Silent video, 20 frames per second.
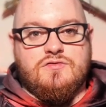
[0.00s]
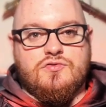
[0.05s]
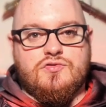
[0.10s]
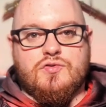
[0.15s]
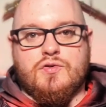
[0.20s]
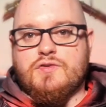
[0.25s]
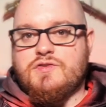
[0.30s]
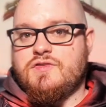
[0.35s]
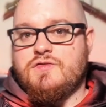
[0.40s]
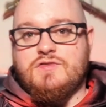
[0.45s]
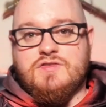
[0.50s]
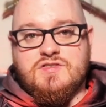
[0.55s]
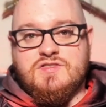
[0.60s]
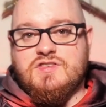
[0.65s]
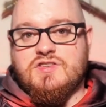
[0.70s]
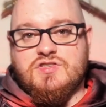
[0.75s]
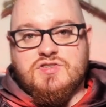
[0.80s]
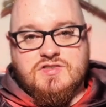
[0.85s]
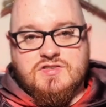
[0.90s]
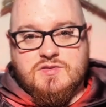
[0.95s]
sorts of
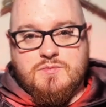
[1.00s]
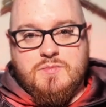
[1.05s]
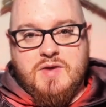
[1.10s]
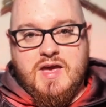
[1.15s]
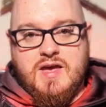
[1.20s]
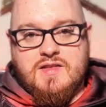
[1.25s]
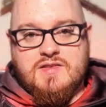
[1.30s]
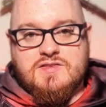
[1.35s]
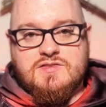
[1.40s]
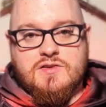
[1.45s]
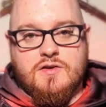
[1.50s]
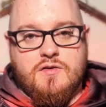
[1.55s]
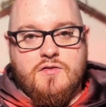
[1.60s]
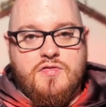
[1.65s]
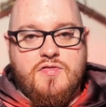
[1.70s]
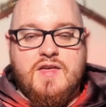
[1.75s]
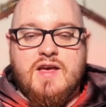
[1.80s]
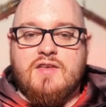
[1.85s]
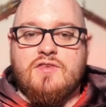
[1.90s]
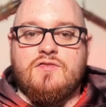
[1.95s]
decisions are made. So
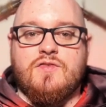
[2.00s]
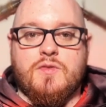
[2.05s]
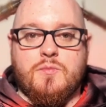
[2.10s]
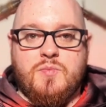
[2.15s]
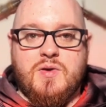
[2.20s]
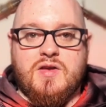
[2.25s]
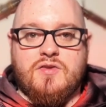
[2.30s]
thanks for the